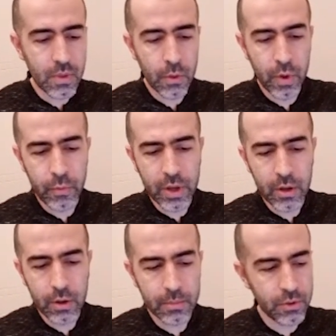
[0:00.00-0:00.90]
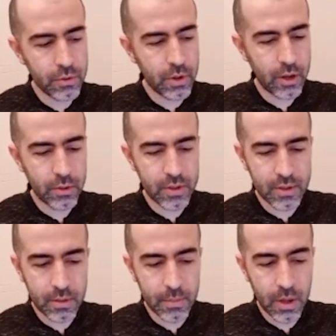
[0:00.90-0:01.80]
When we come to the
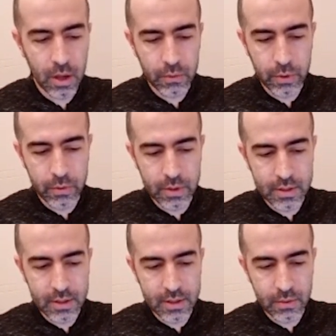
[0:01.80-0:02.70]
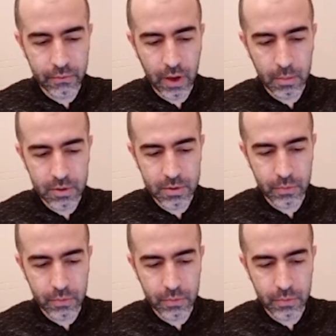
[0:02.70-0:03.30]
ecosystem, we will see some famous